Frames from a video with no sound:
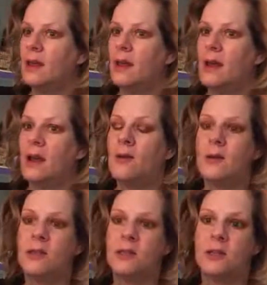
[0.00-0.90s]
And I
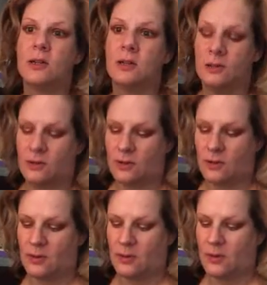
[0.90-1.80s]
always do,
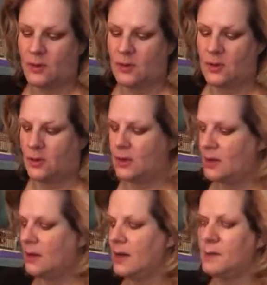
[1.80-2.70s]

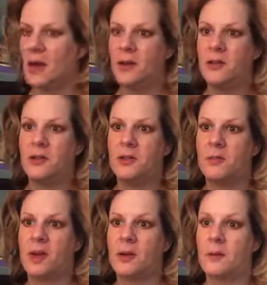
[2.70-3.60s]
how do you do your
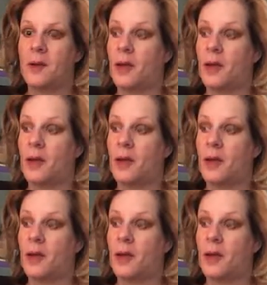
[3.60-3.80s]
makeup?